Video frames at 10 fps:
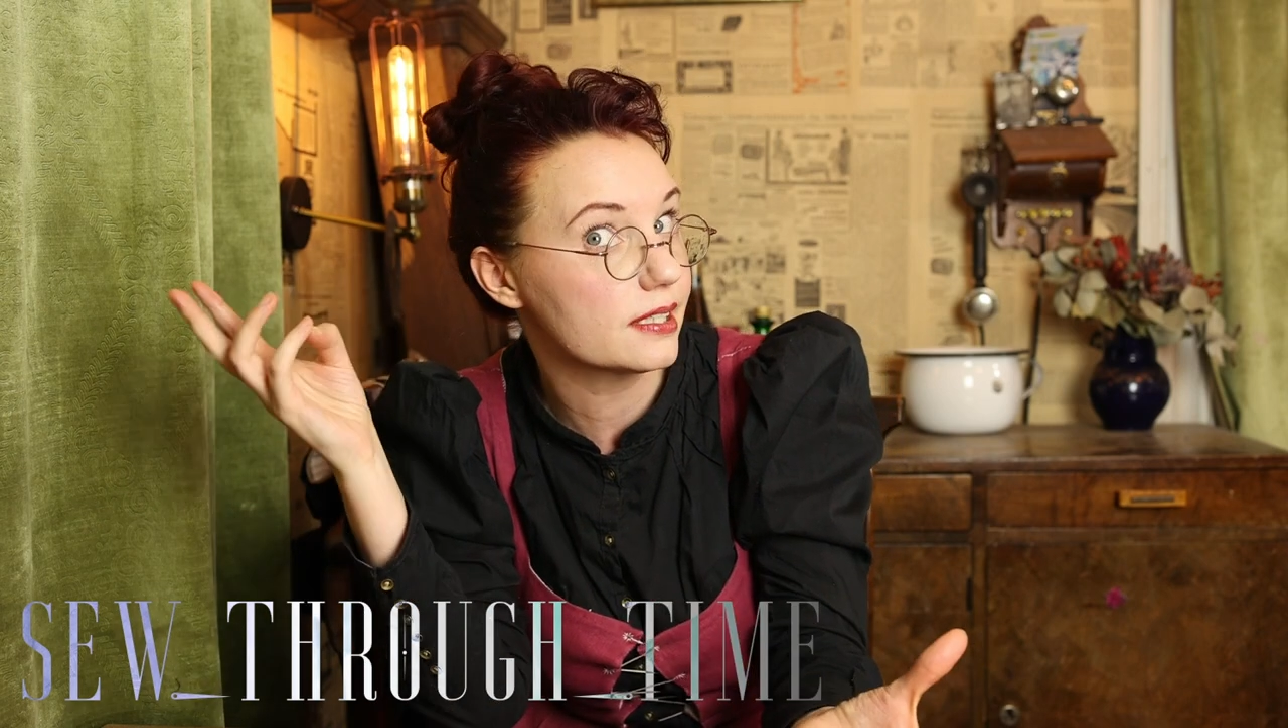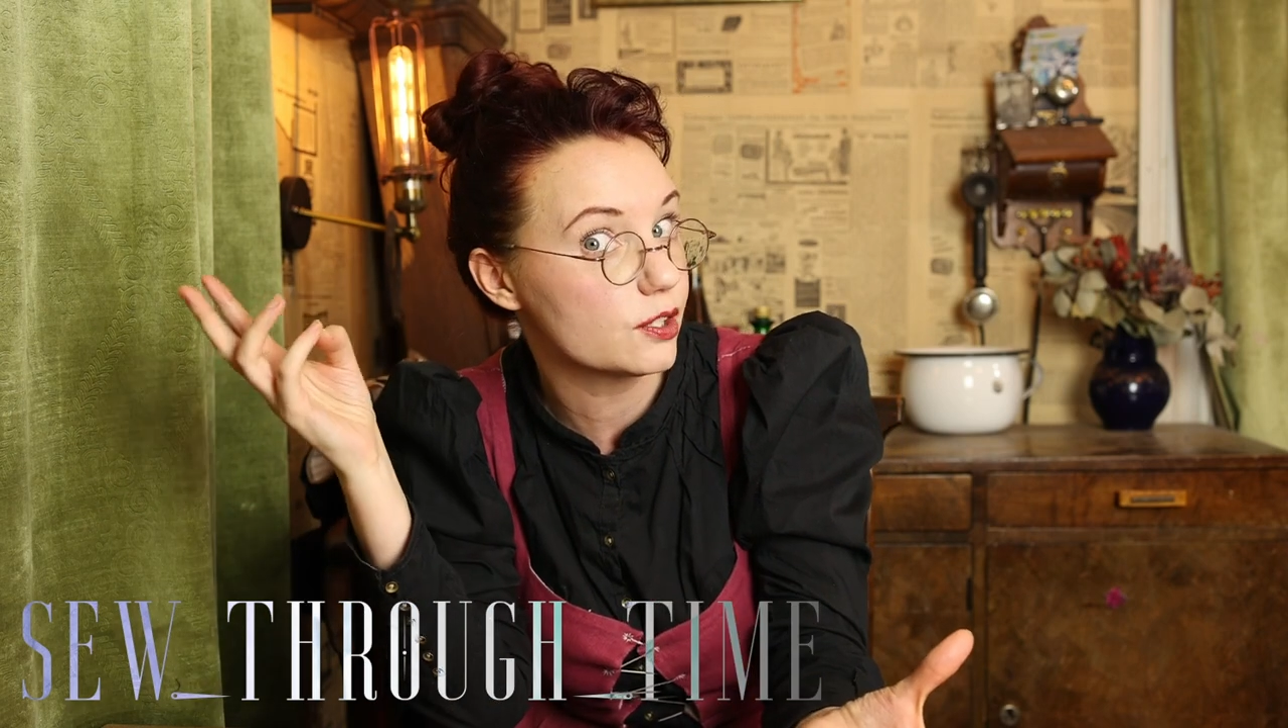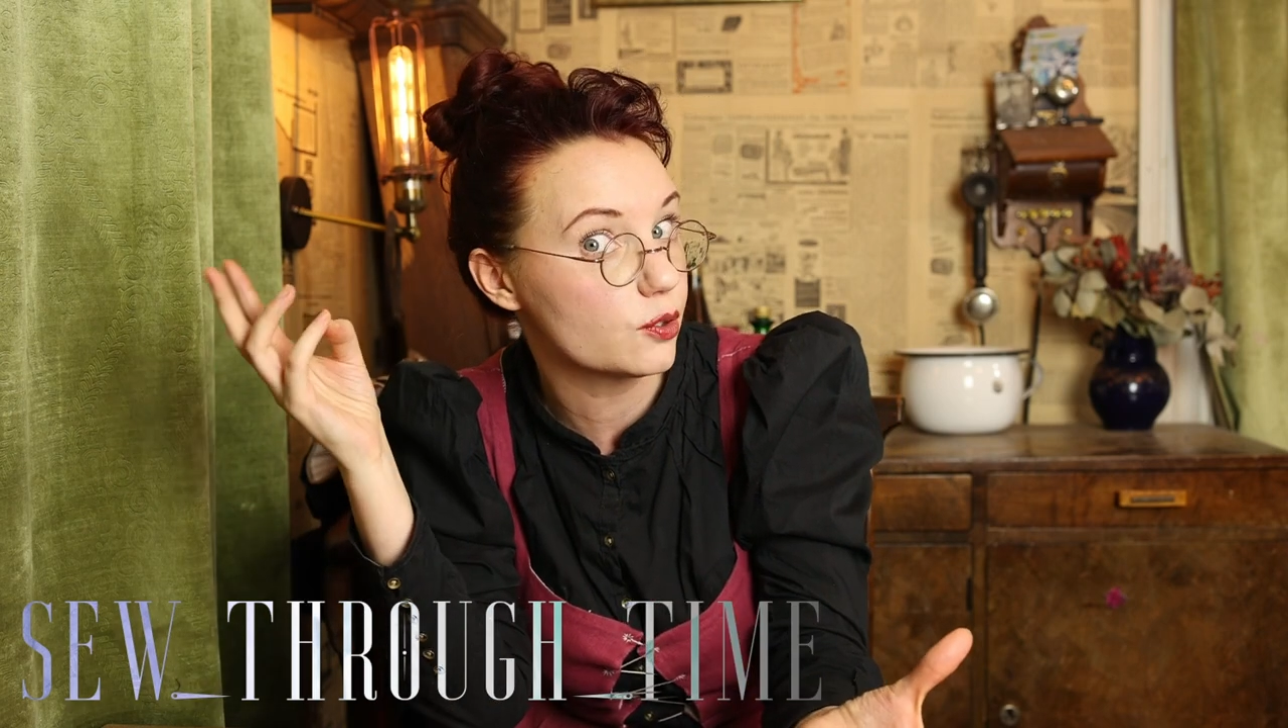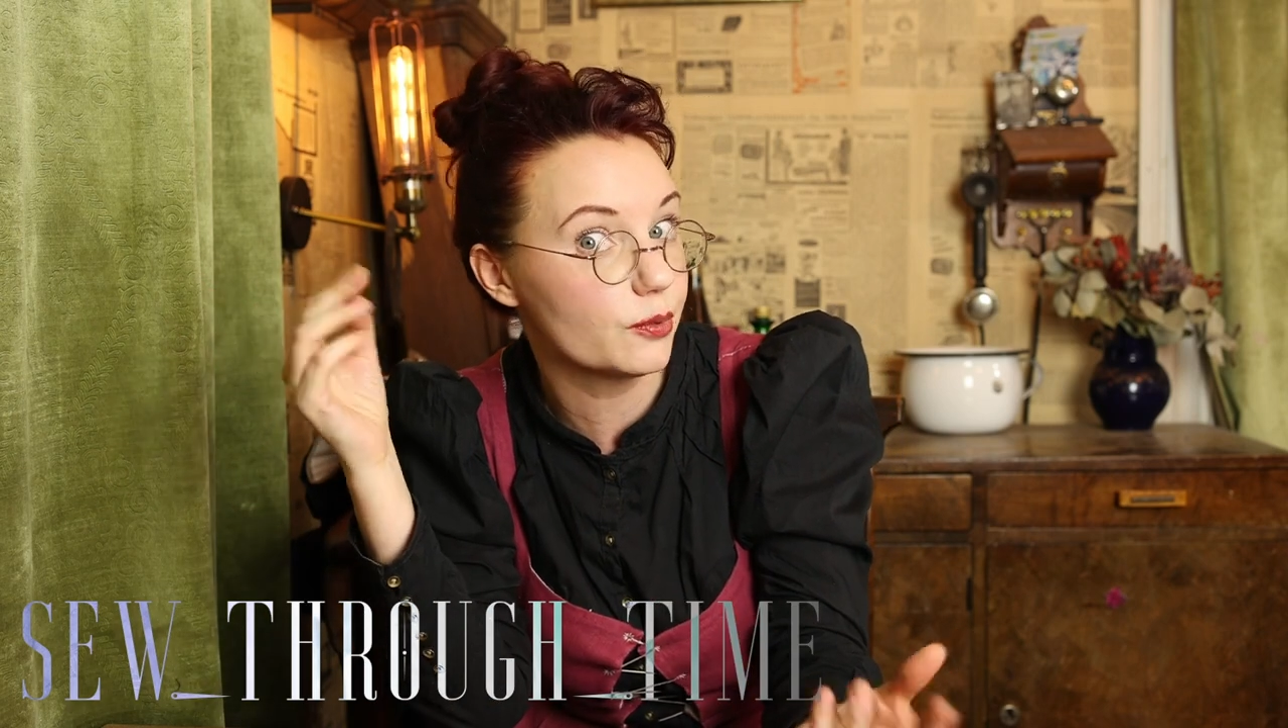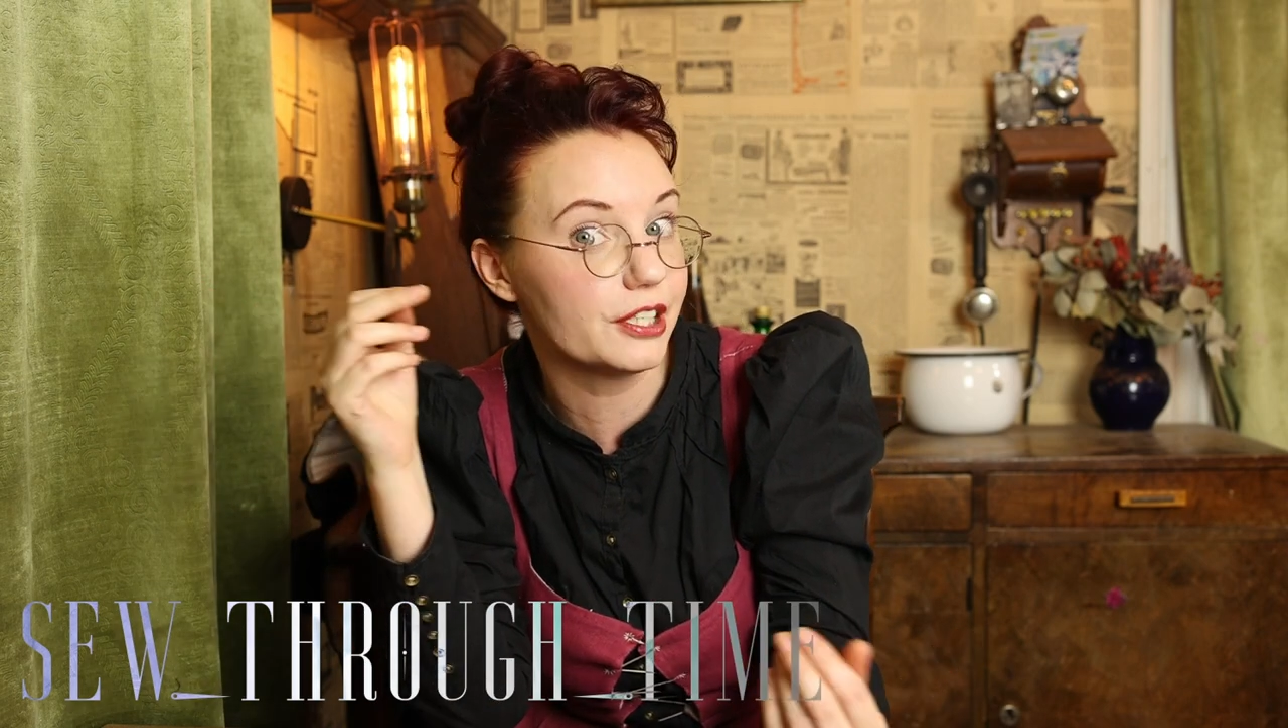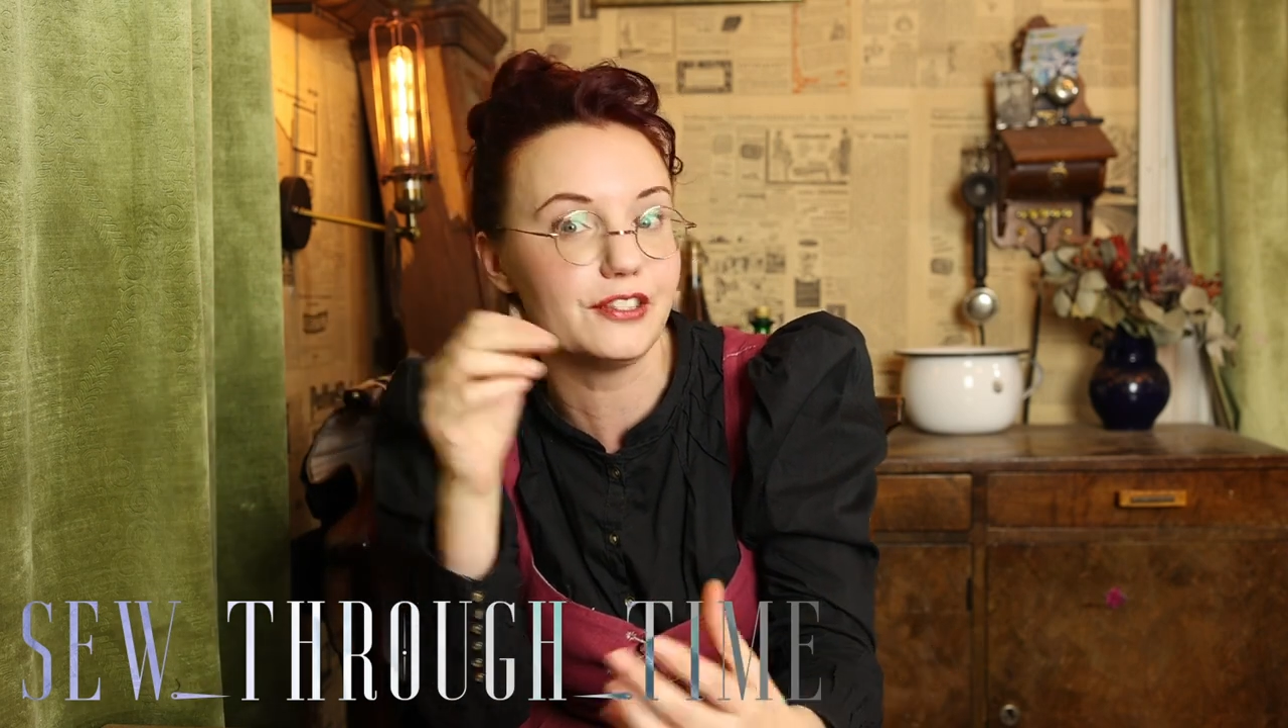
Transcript: this who would